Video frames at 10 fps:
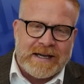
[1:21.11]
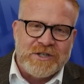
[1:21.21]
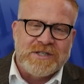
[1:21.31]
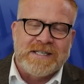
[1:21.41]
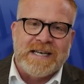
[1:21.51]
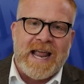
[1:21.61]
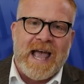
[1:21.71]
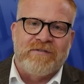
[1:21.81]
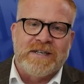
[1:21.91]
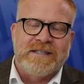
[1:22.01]
I just didn't
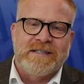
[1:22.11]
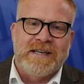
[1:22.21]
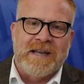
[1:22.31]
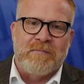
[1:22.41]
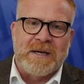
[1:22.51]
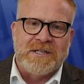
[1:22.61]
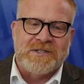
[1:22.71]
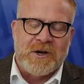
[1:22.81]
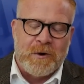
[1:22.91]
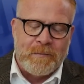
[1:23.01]
have it in me.
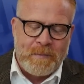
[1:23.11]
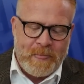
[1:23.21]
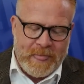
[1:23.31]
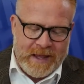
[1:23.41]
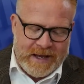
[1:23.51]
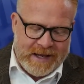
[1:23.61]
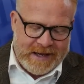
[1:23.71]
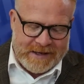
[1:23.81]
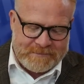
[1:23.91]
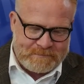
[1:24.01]
So,
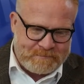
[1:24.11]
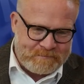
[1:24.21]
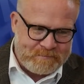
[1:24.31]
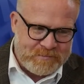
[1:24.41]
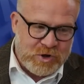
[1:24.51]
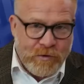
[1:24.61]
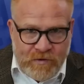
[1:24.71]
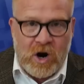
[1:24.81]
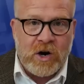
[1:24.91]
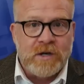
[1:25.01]
so
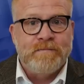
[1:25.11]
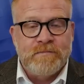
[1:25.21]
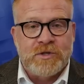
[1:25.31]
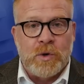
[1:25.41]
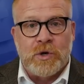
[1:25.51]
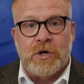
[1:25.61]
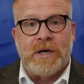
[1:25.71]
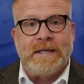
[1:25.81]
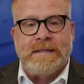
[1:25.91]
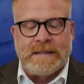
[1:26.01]
far, so
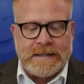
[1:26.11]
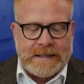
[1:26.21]
good.